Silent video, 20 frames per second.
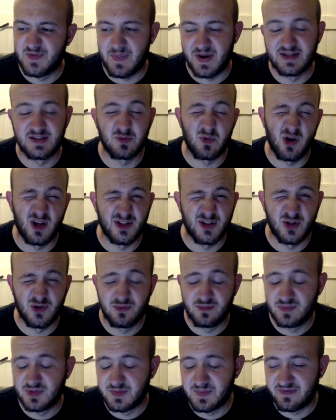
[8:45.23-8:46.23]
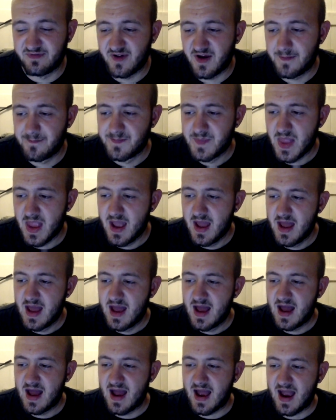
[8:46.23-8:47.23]
Depends what I do, to be fair.
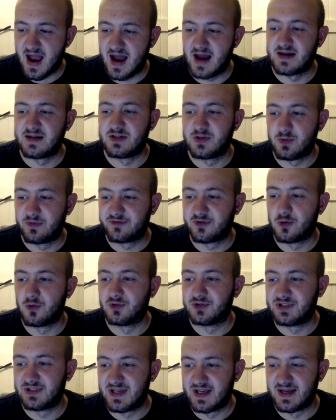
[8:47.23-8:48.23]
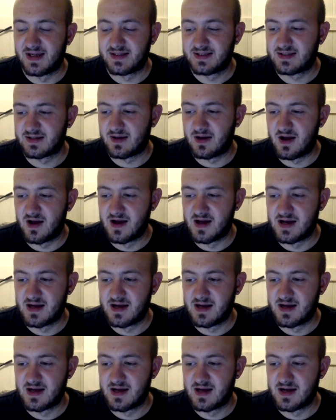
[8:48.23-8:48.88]
And you of course get